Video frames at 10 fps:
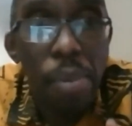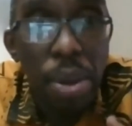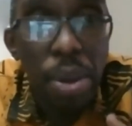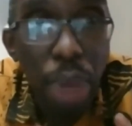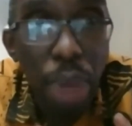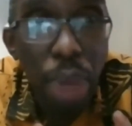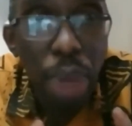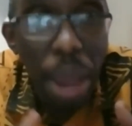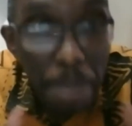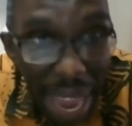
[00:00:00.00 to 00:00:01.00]
we're
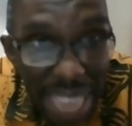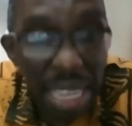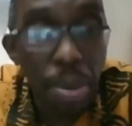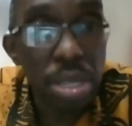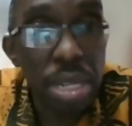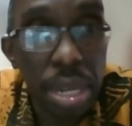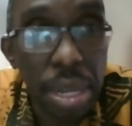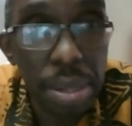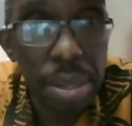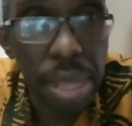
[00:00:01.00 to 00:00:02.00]
biased about
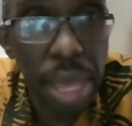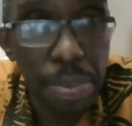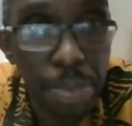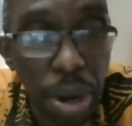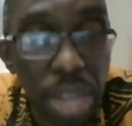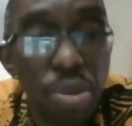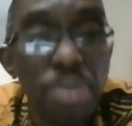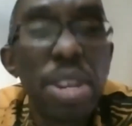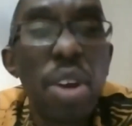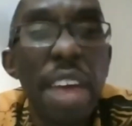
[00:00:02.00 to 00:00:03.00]
the products
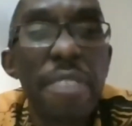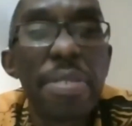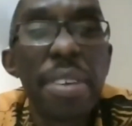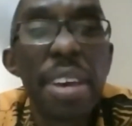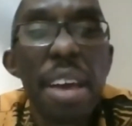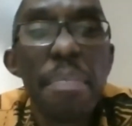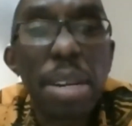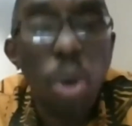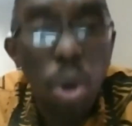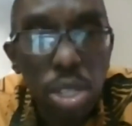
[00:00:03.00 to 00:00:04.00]
from Neolife,
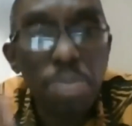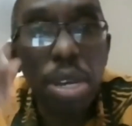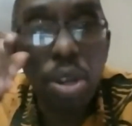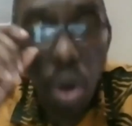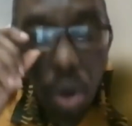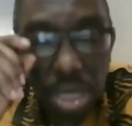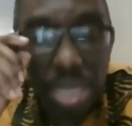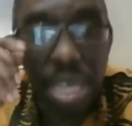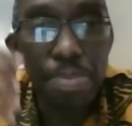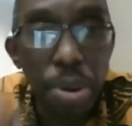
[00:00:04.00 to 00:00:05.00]
but also because
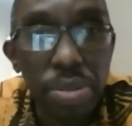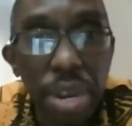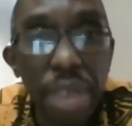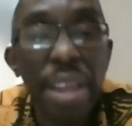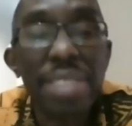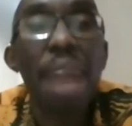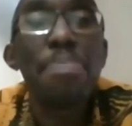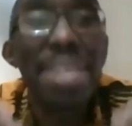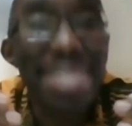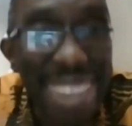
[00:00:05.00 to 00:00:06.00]
the products from Neolife have
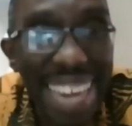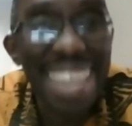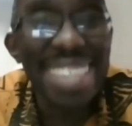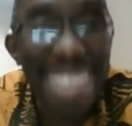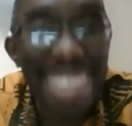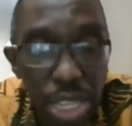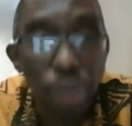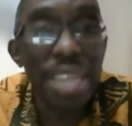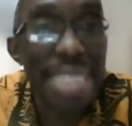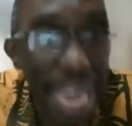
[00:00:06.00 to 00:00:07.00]
been tried and tested over
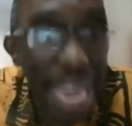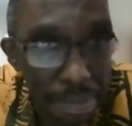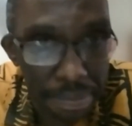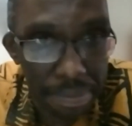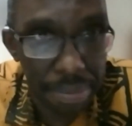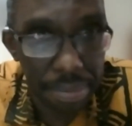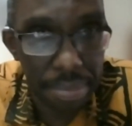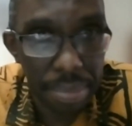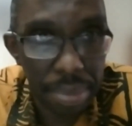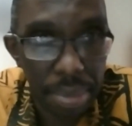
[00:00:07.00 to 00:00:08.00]
time. It's
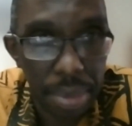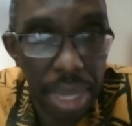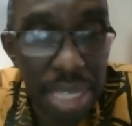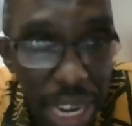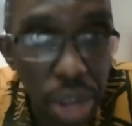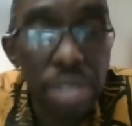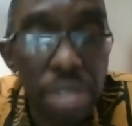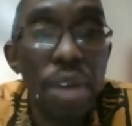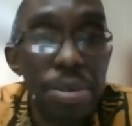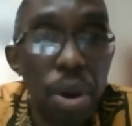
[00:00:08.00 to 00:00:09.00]
tried and tested
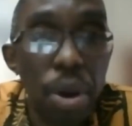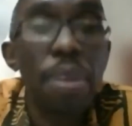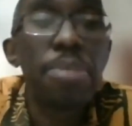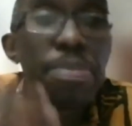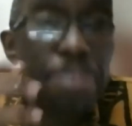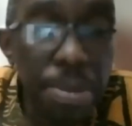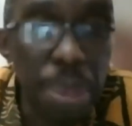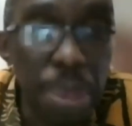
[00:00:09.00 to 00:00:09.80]
over people. People